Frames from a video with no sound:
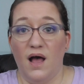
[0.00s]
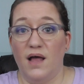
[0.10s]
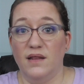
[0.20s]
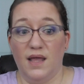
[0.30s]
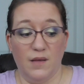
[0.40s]

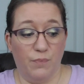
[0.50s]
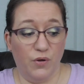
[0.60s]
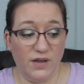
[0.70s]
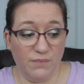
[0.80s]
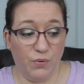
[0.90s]
on like
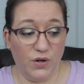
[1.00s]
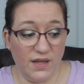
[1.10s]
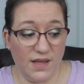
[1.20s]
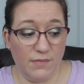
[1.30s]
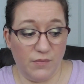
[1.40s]

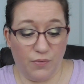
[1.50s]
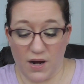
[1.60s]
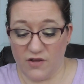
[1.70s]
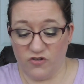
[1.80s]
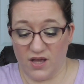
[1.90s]
putting them in
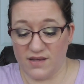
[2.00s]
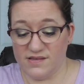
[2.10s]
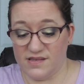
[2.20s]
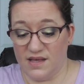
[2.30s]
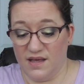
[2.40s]

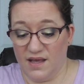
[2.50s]
projects